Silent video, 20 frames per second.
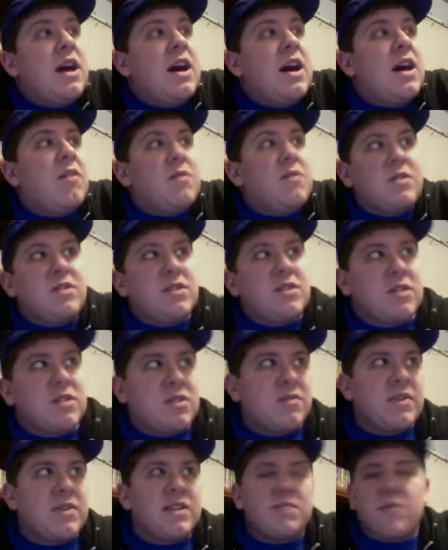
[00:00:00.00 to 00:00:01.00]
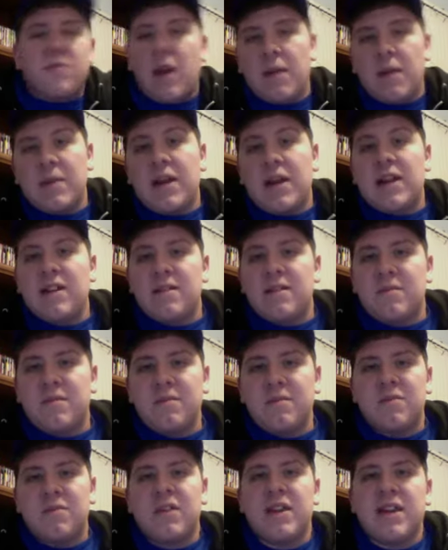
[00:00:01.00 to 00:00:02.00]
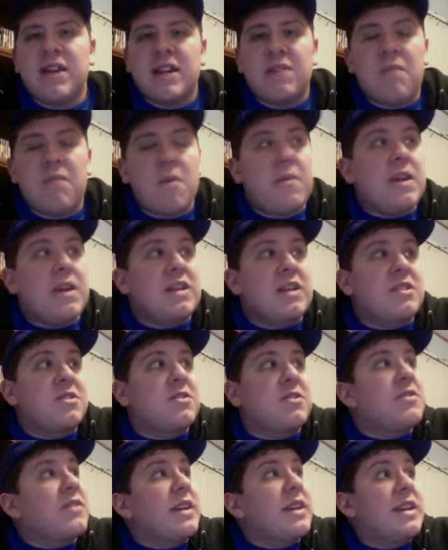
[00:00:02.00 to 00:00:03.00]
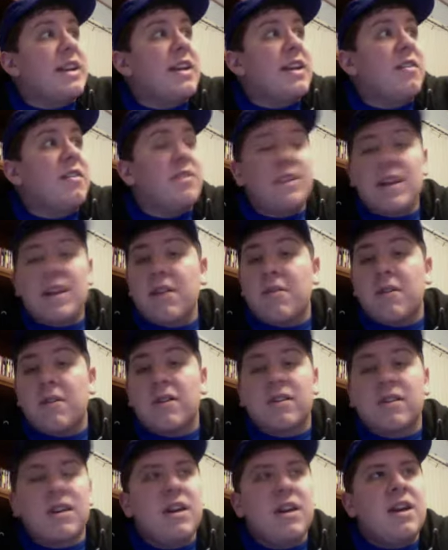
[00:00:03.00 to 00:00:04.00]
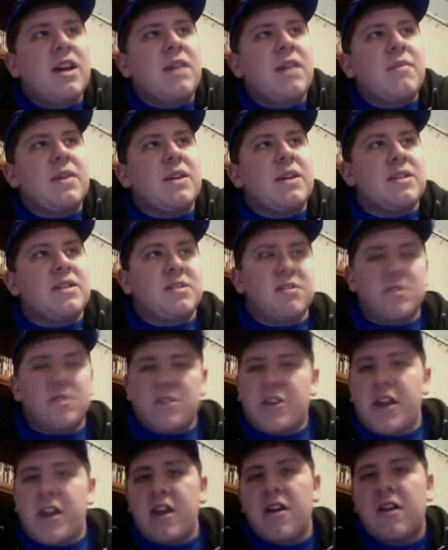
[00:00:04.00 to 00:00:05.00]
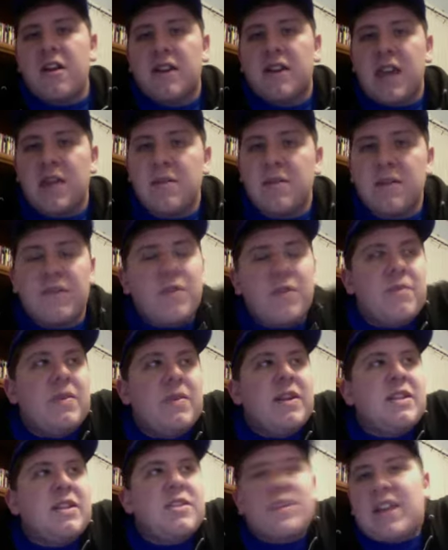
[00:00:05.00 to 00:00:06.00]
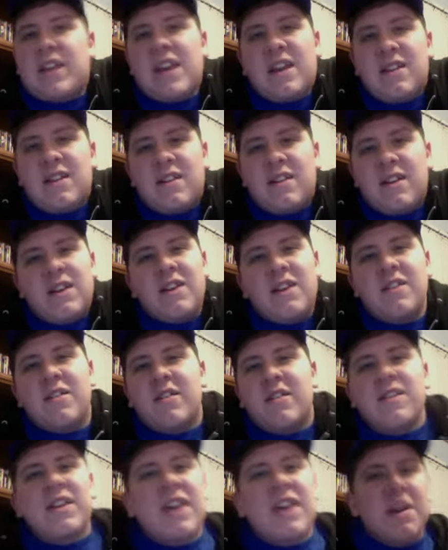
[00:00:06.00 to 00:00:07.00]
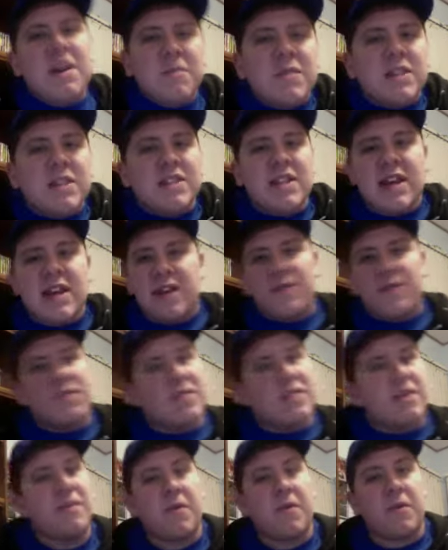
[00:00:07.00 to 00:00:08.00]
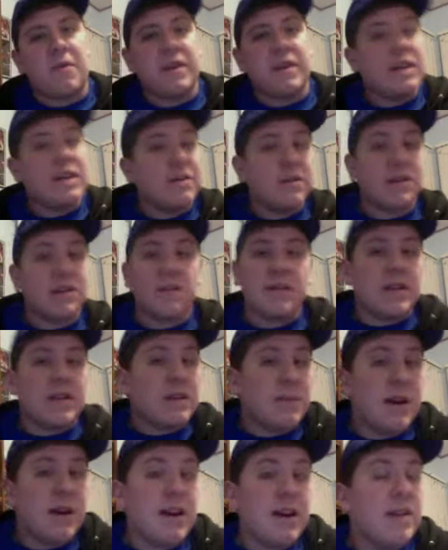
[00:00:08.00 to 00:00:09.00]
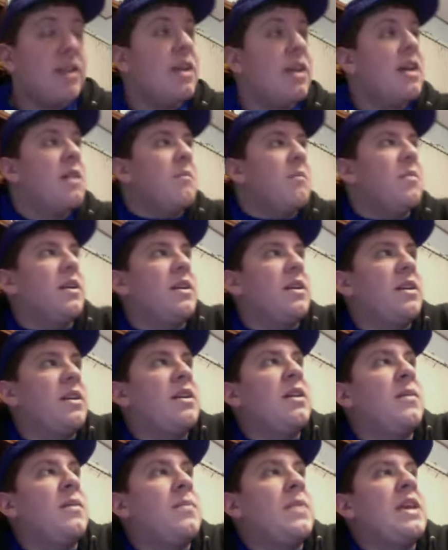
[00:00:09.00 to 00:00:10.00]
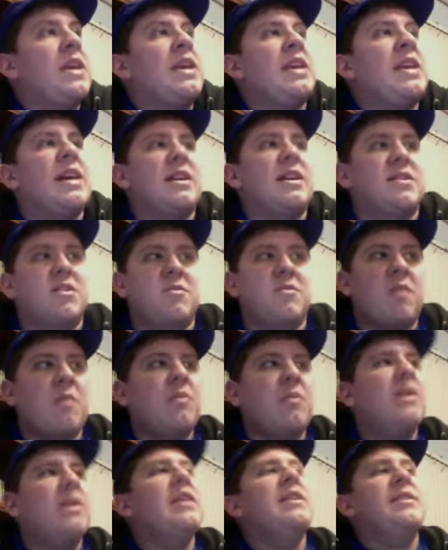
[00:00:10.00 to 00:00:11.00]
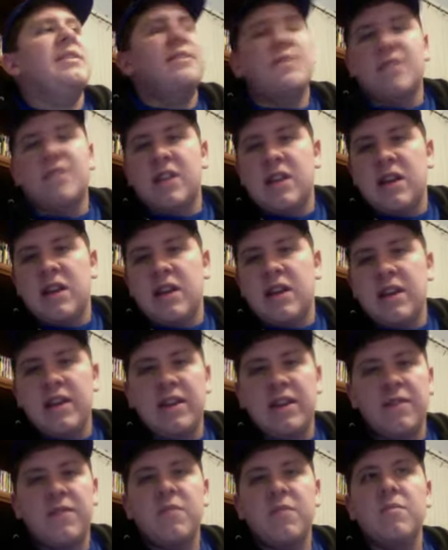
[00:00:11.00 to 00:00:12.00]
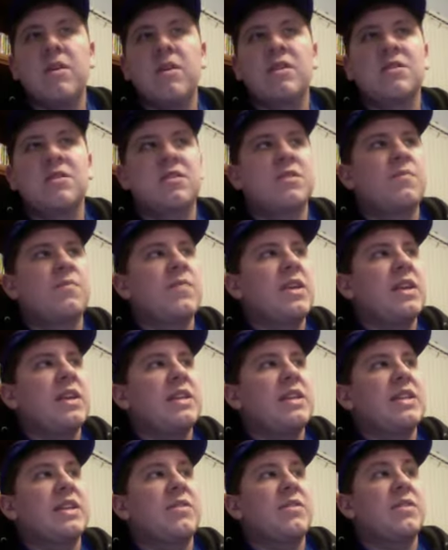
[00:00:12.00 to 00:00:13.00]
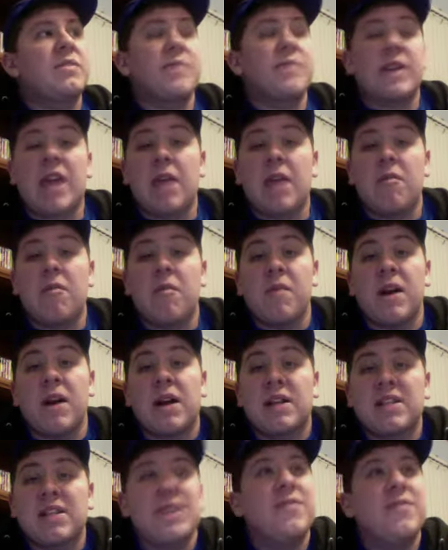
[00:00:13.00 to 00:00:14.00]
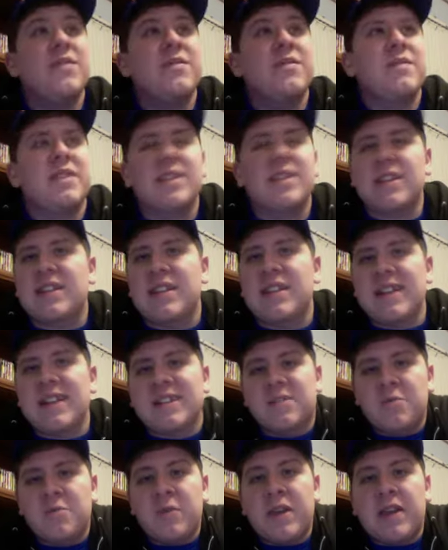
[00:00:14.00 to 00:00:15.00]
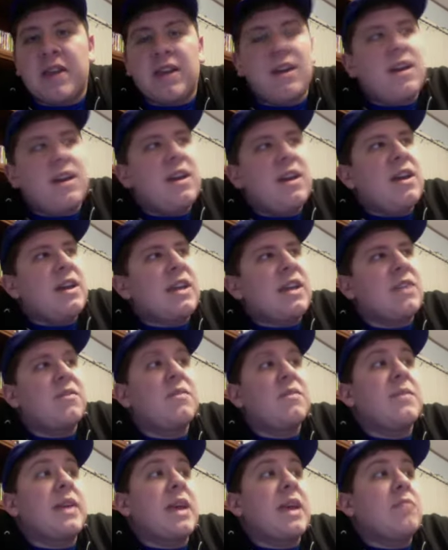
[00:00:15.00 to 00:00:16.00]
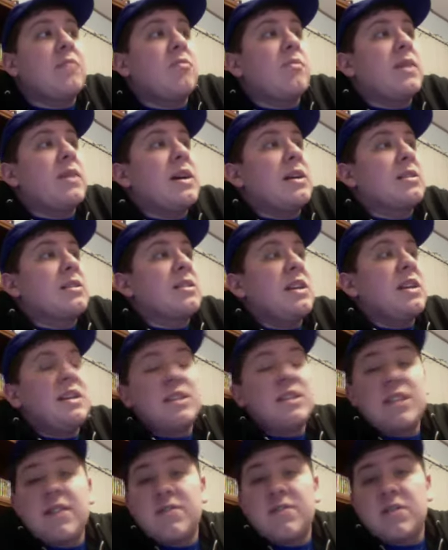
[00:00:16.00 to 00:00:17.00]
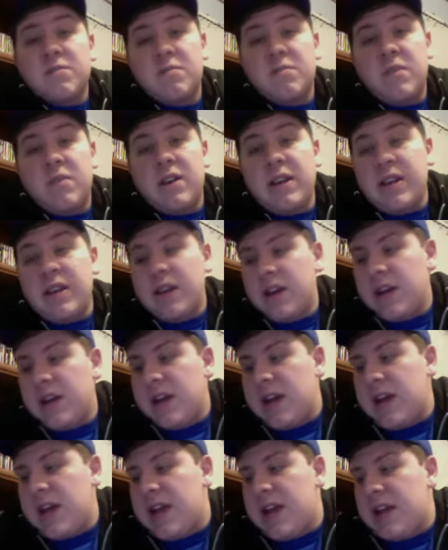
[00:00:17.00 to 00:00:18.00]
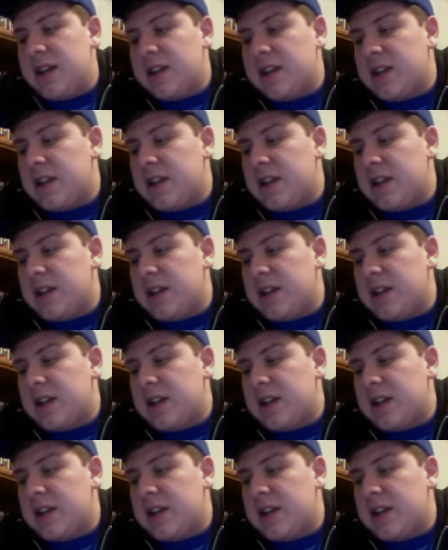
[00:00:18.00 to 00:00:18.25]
which is the reason why I'm not playing it on my PS3 right now, the network, because there's a Jayhawk game in a few minutes. You can't miss that for the WWE Network. I mean, come on. But so my plan is in a few months to get rid of my cable box, even in like the next week, get rid of my cable box, save some money, and